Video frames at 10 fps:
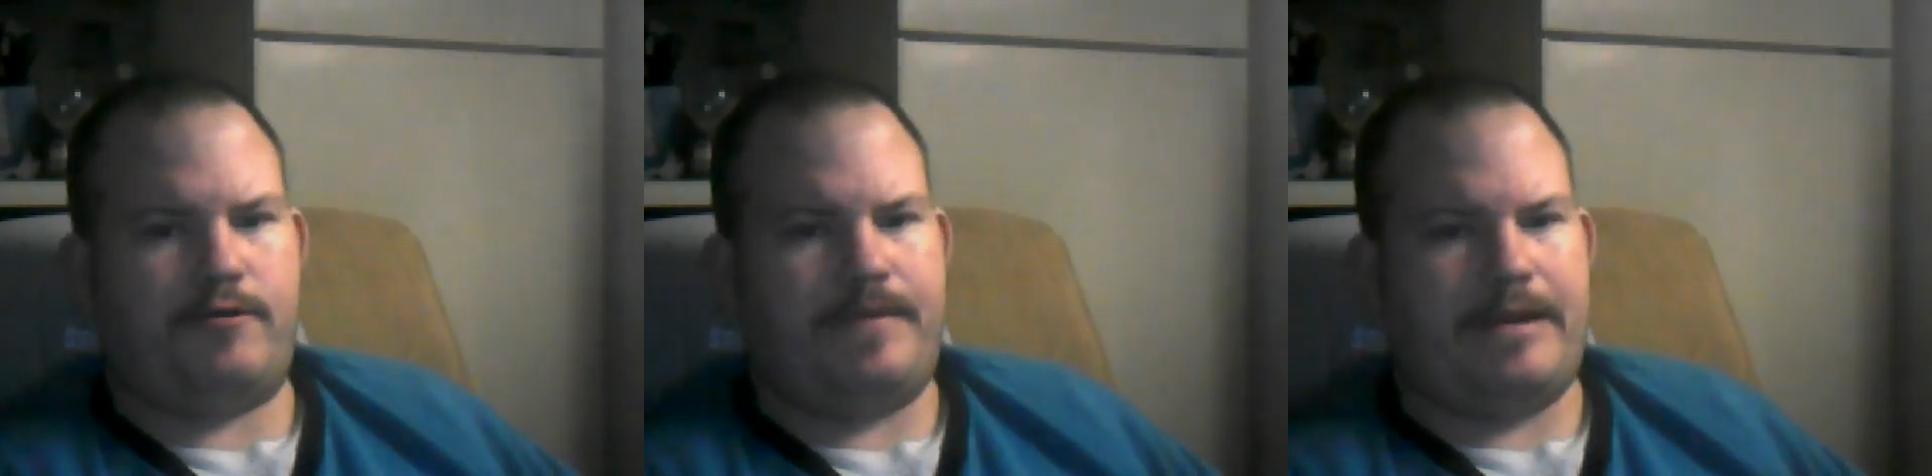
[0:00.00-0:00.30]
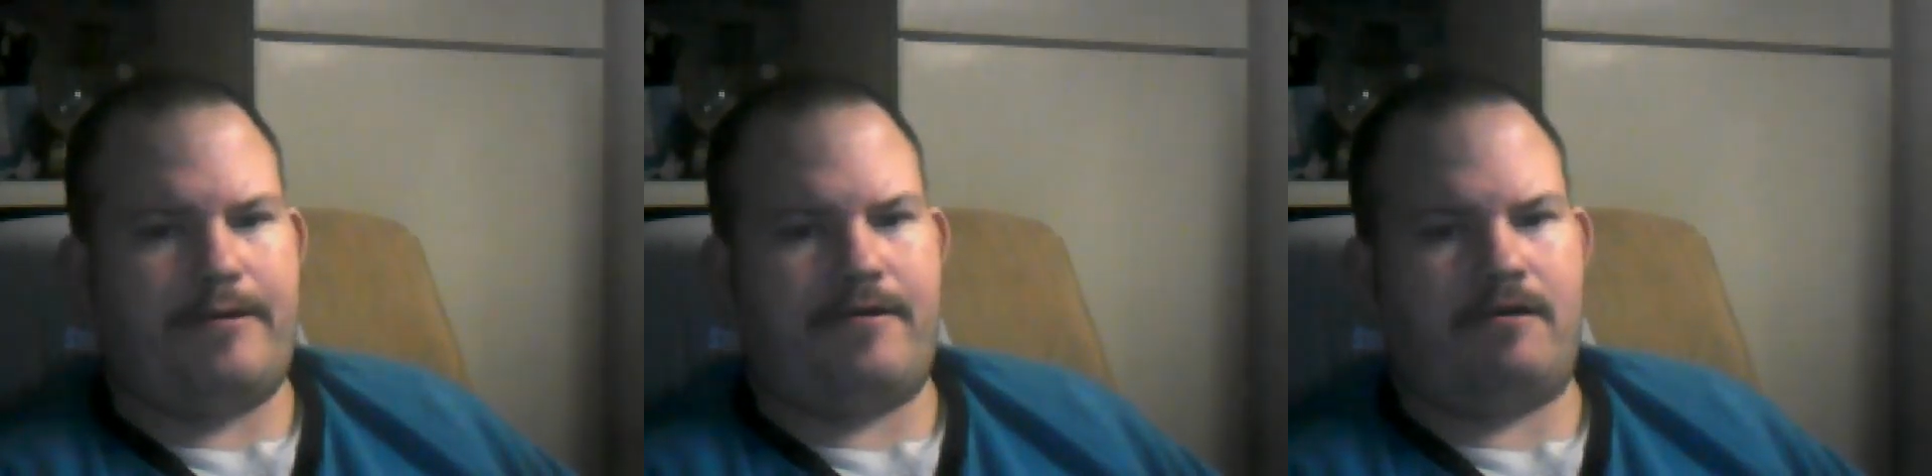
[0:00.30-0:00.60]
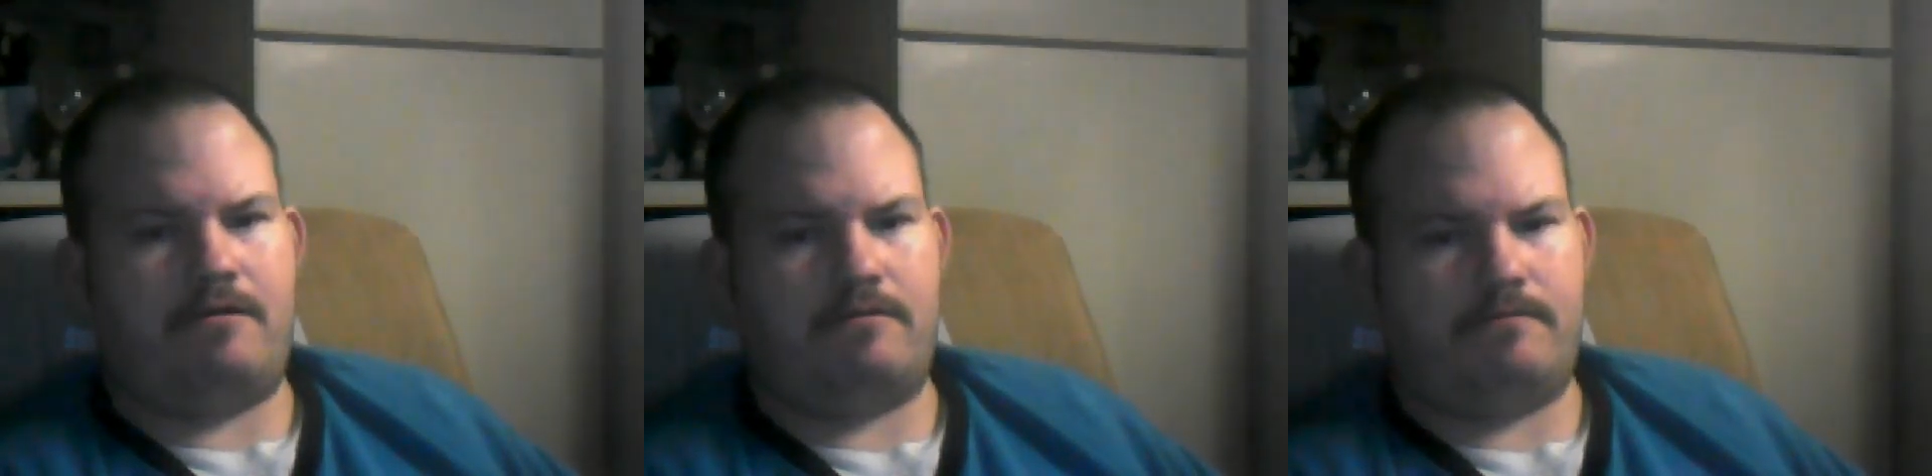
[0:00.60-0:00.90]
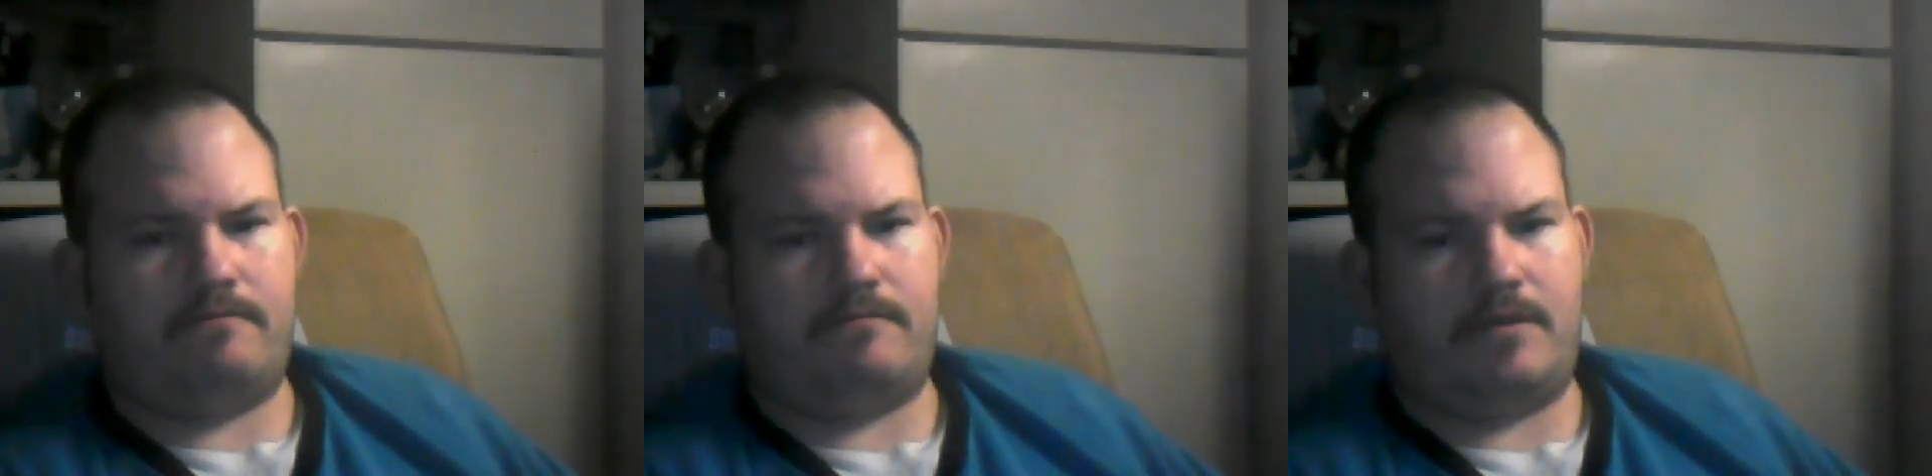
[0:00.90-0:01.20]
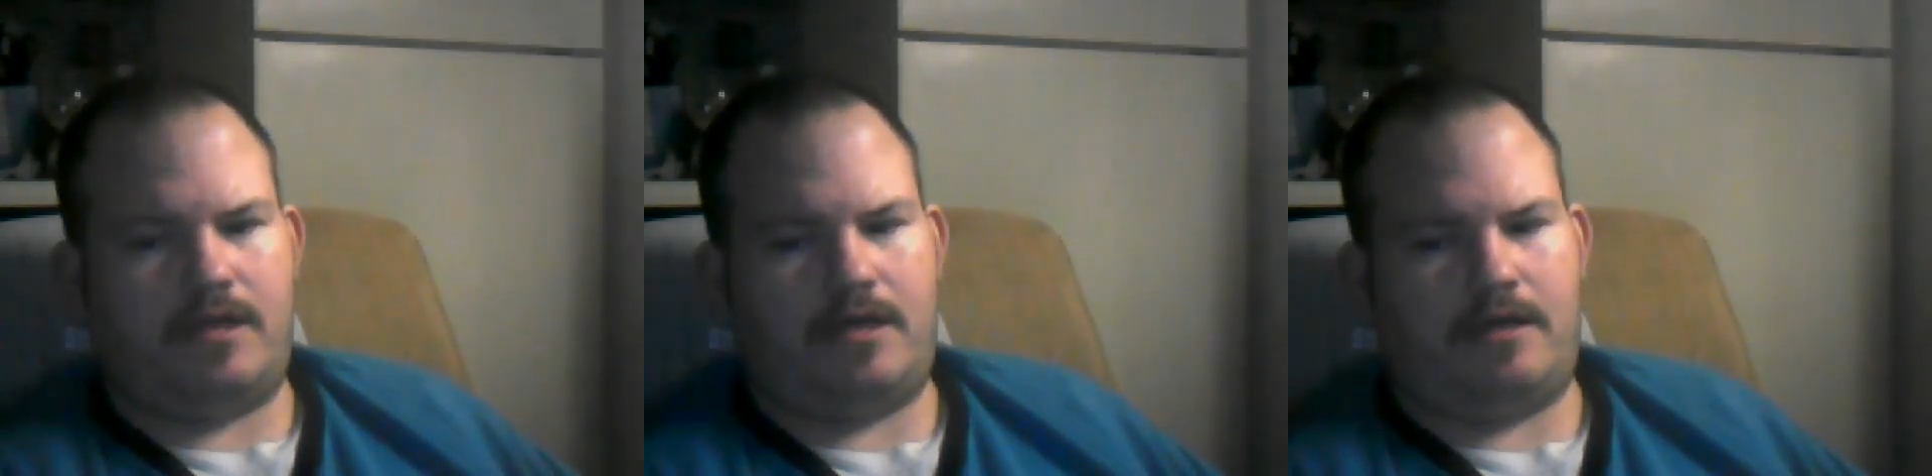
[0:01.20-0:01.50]
beer,
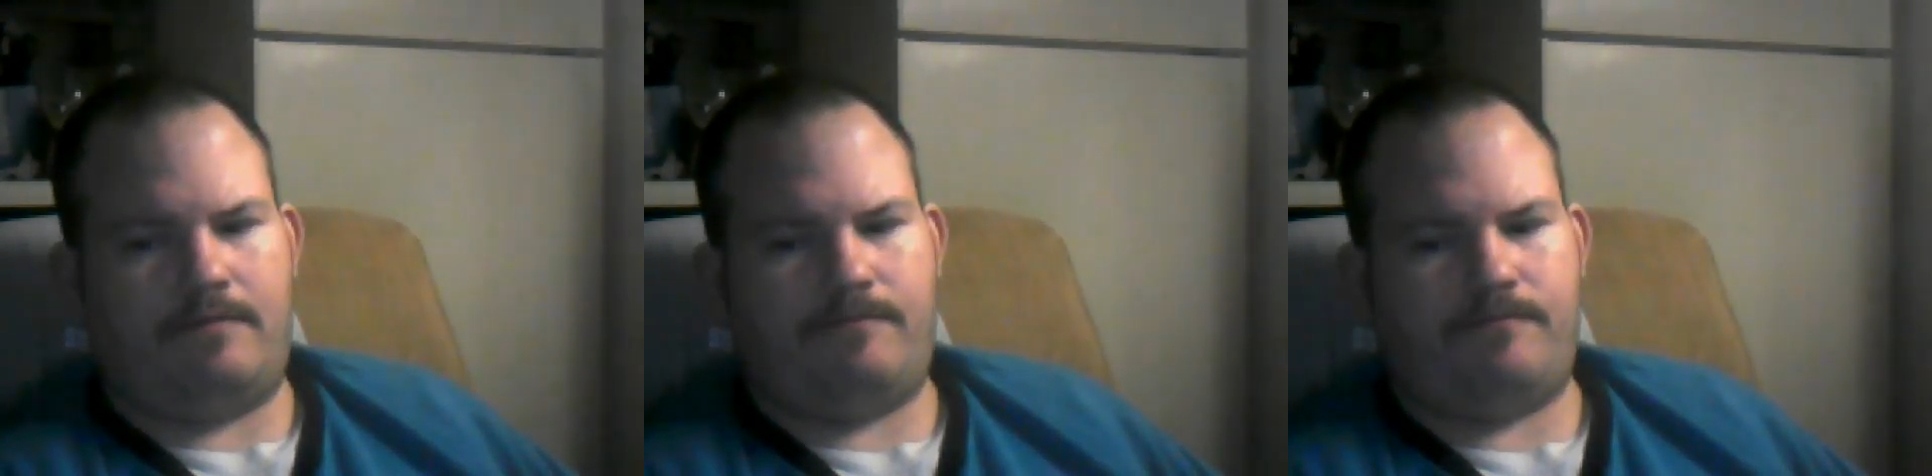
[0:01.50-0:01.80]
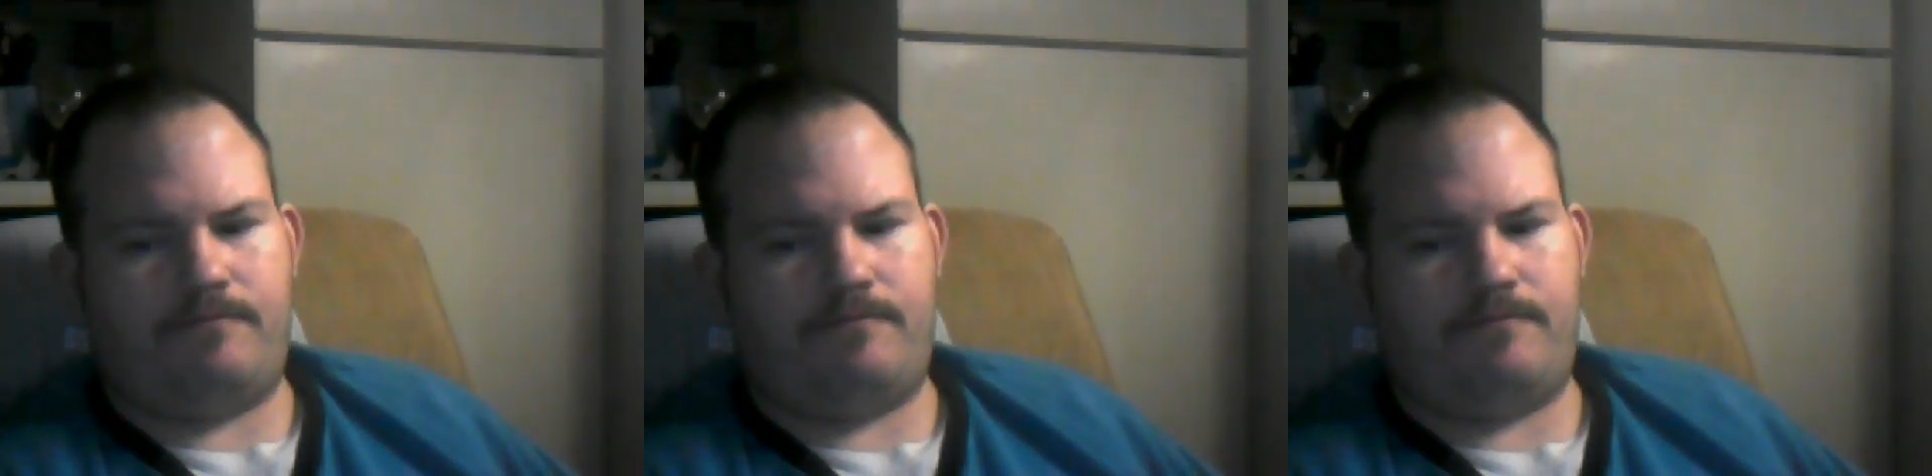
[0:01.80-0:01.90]
um,